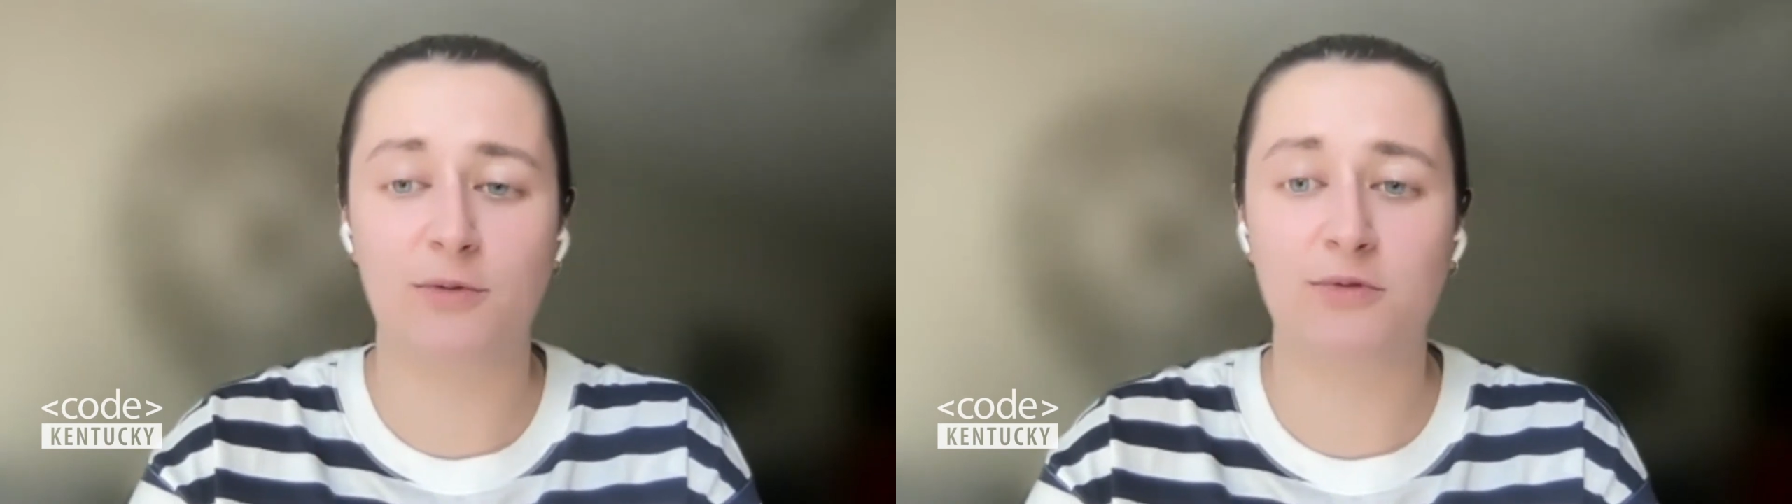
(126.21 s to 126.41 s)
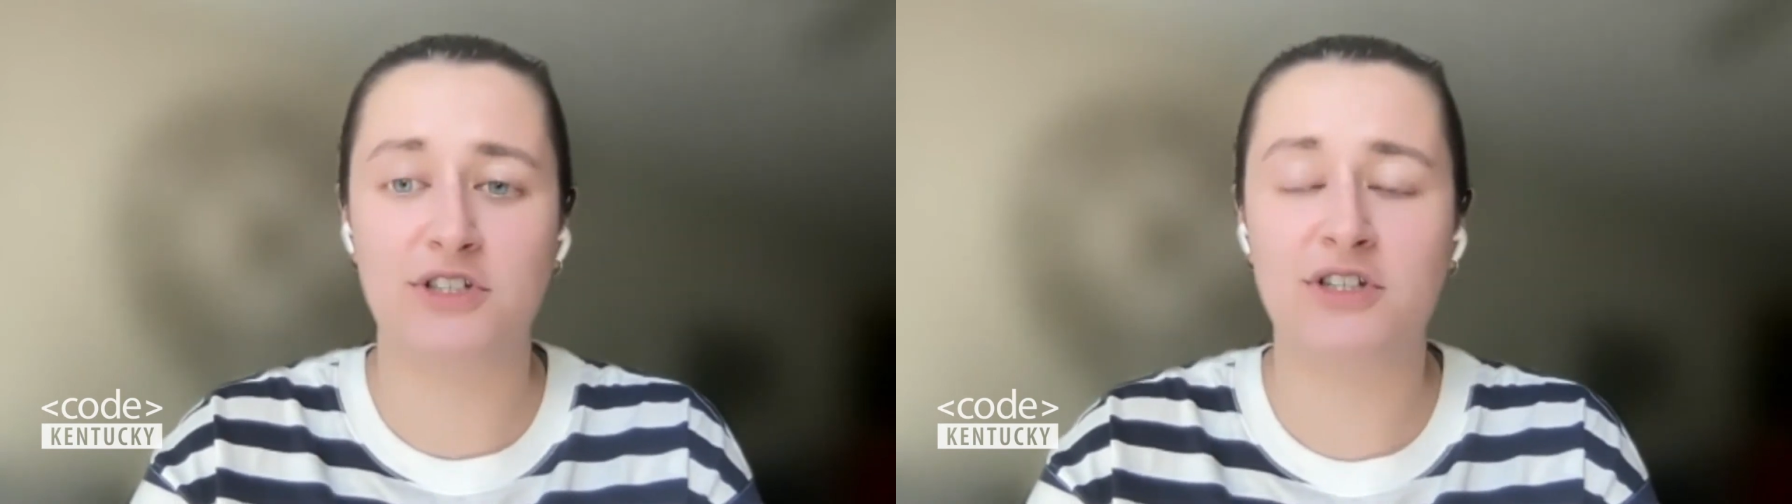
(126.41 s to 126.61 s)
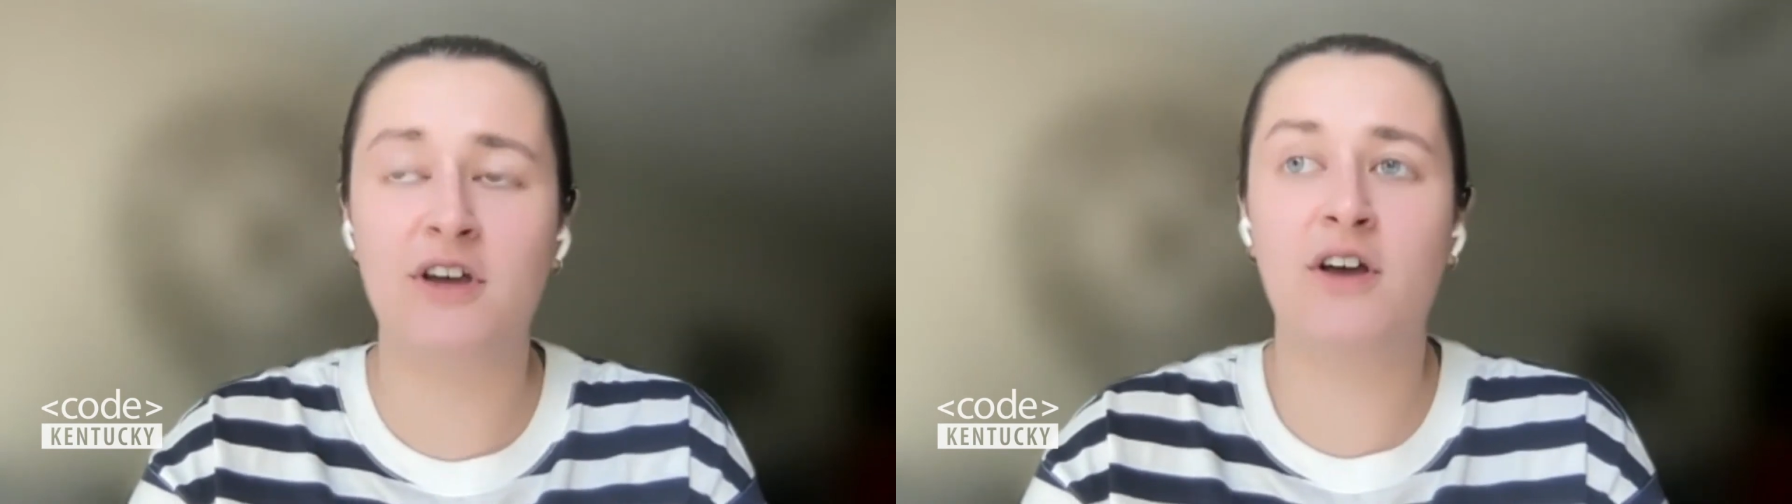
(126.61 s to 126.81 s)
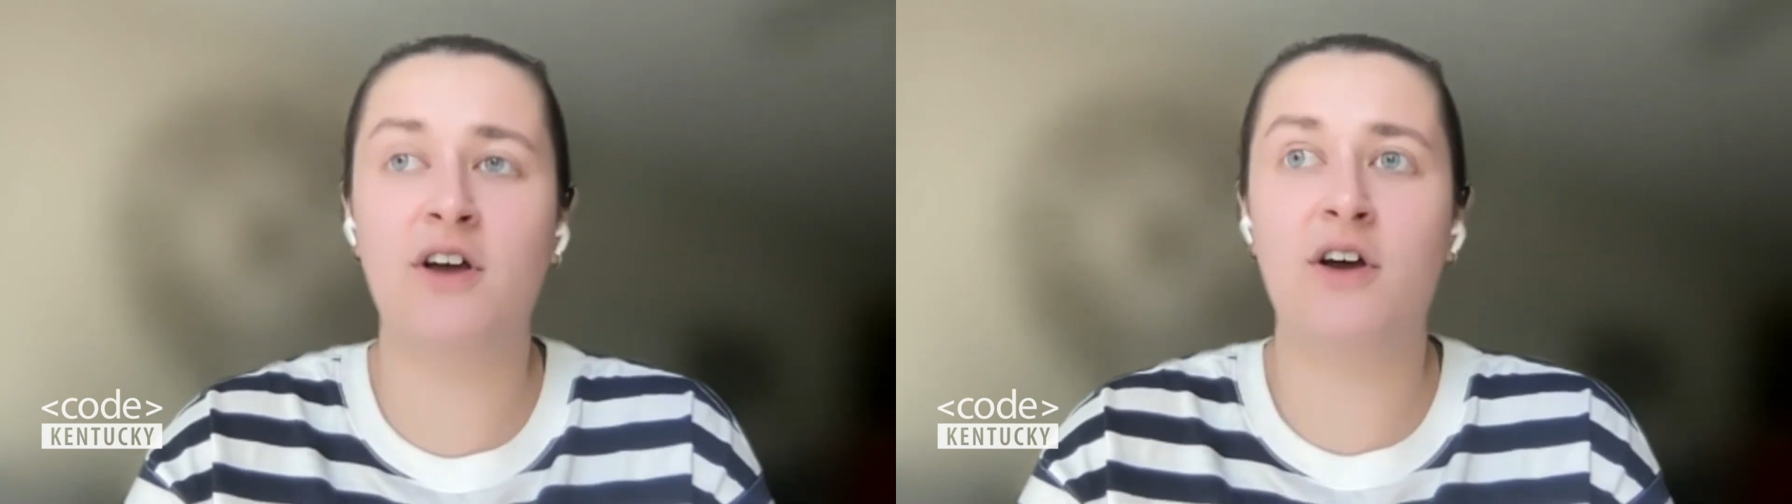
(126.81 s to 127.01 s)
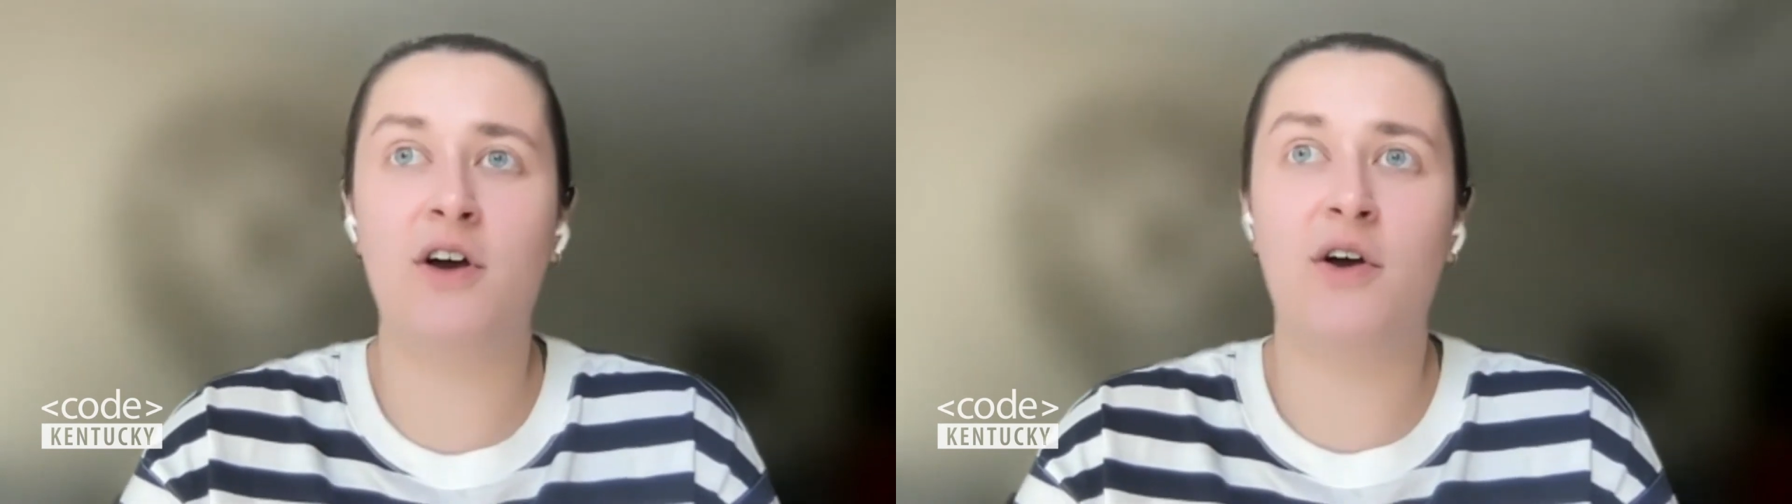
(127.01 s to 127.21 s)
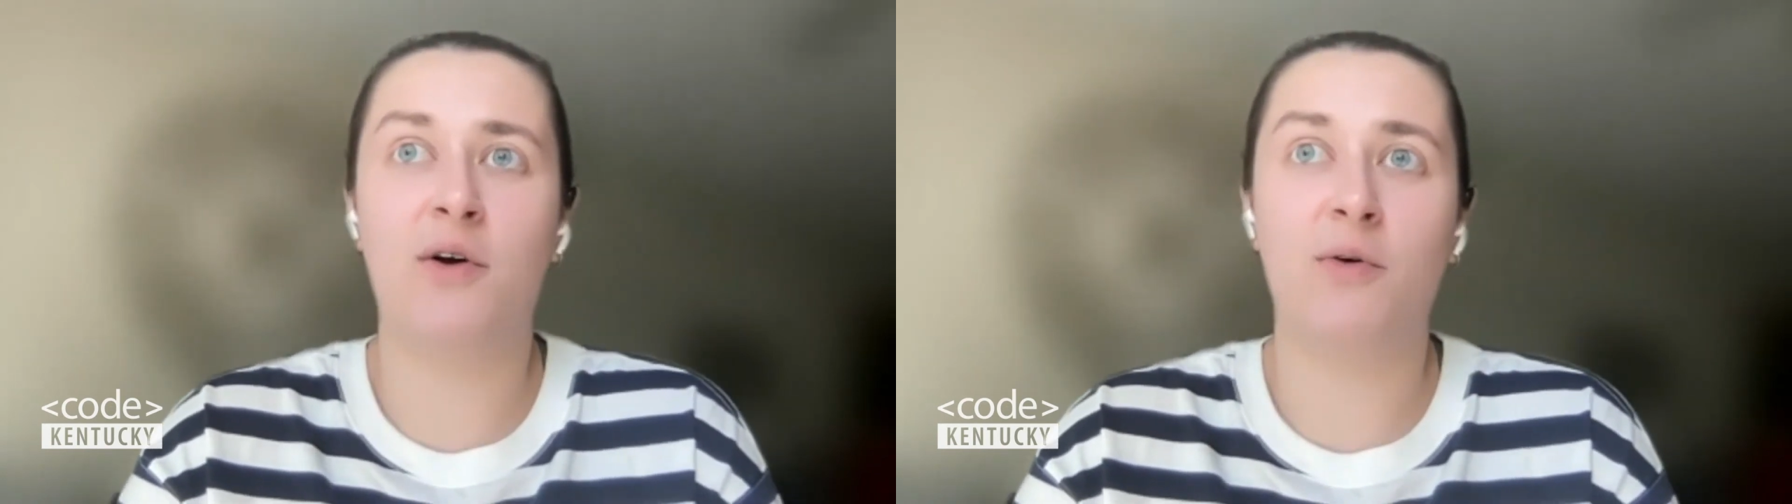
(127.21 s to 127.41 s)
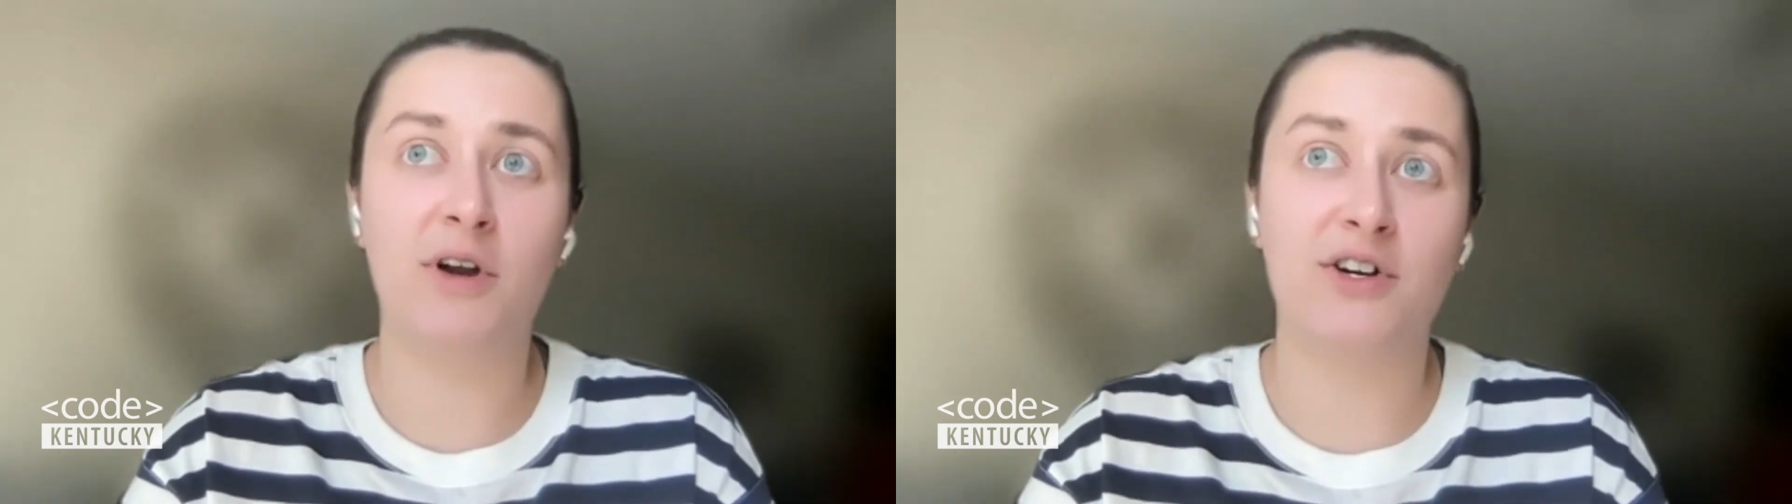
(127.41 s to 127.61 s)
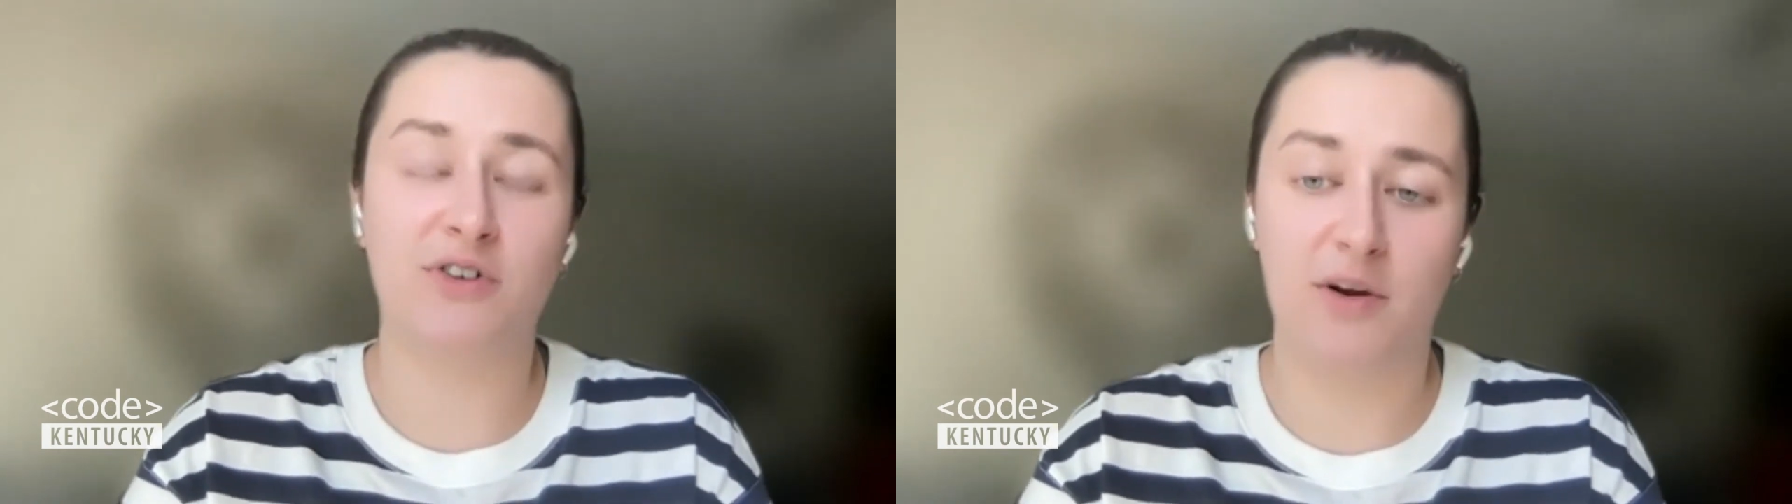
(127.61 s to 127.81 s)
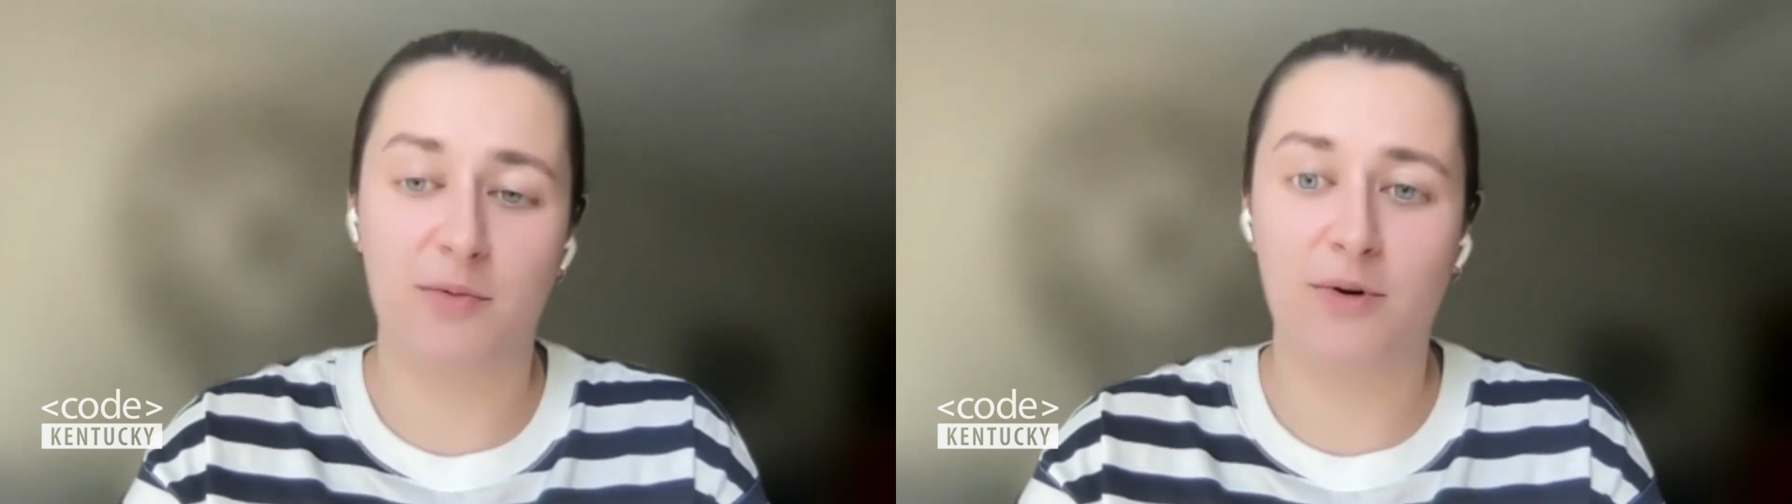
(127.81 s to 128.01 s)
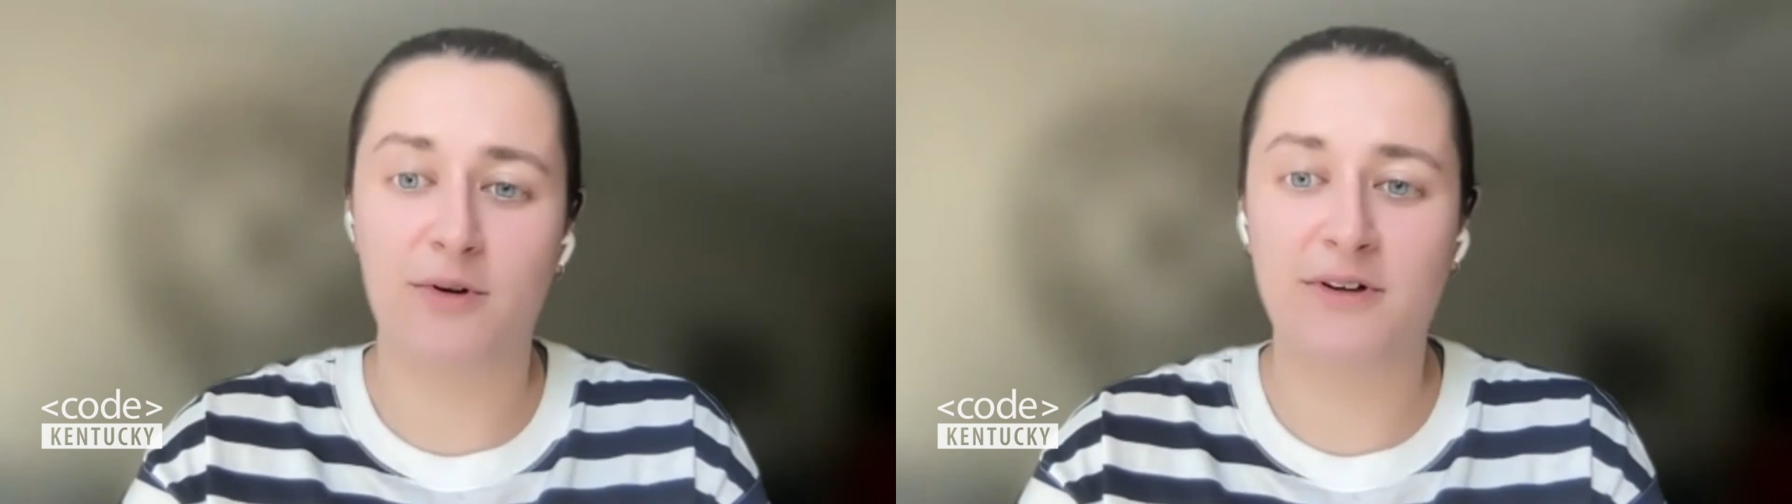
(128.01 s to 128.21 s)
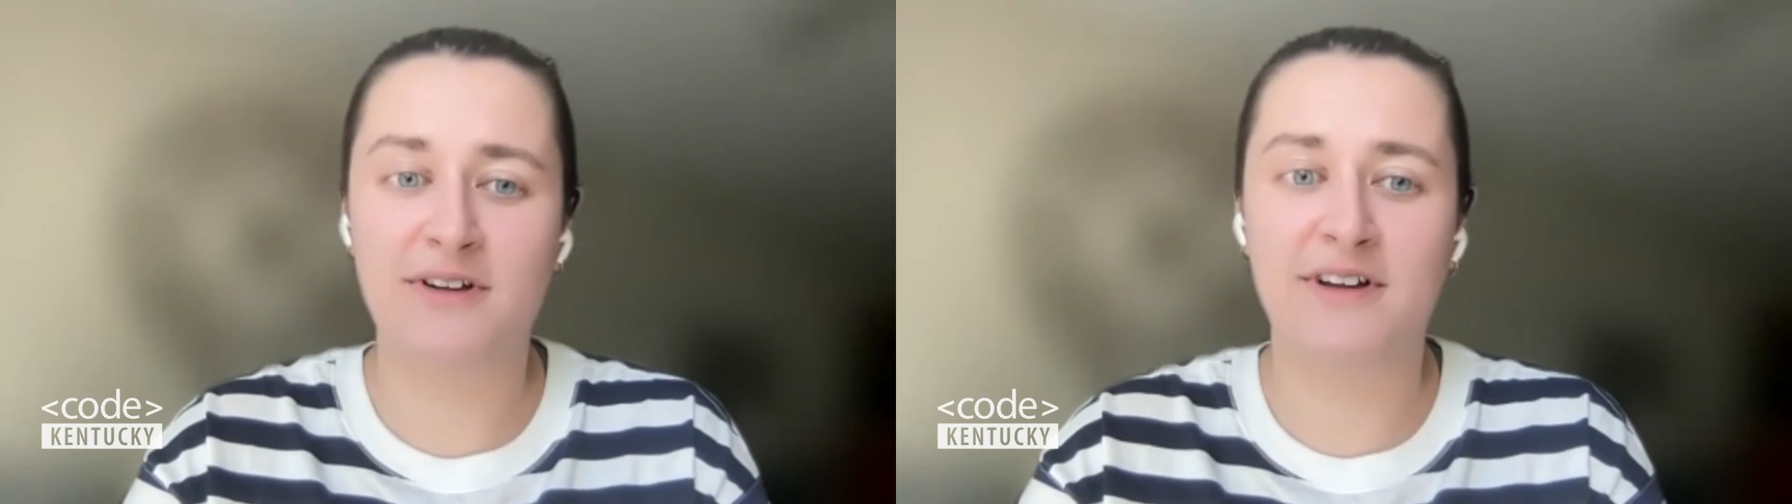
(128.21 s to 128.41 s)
which were incredible.